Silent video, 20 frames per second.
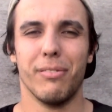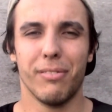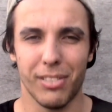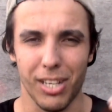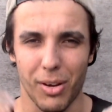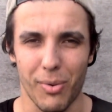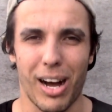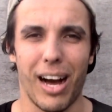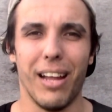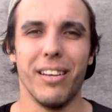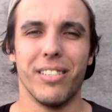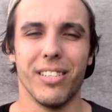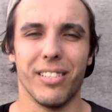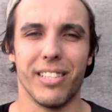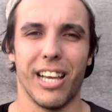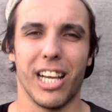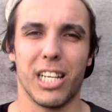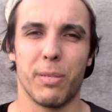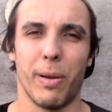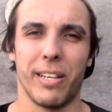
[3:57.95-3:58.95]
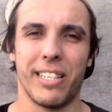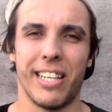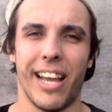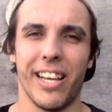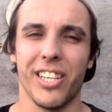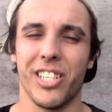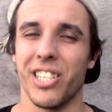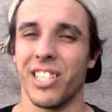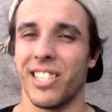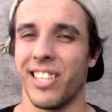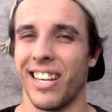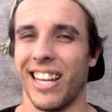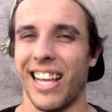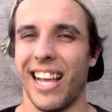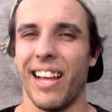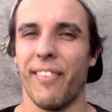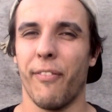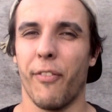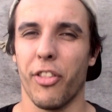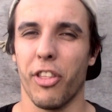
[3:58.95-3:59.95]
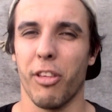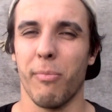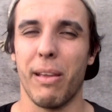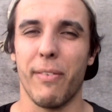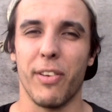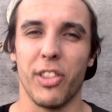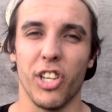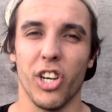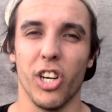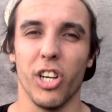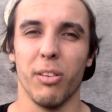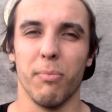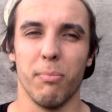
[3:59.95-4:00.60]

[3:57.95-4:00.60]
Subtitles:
go under the expectations that I had for them, even though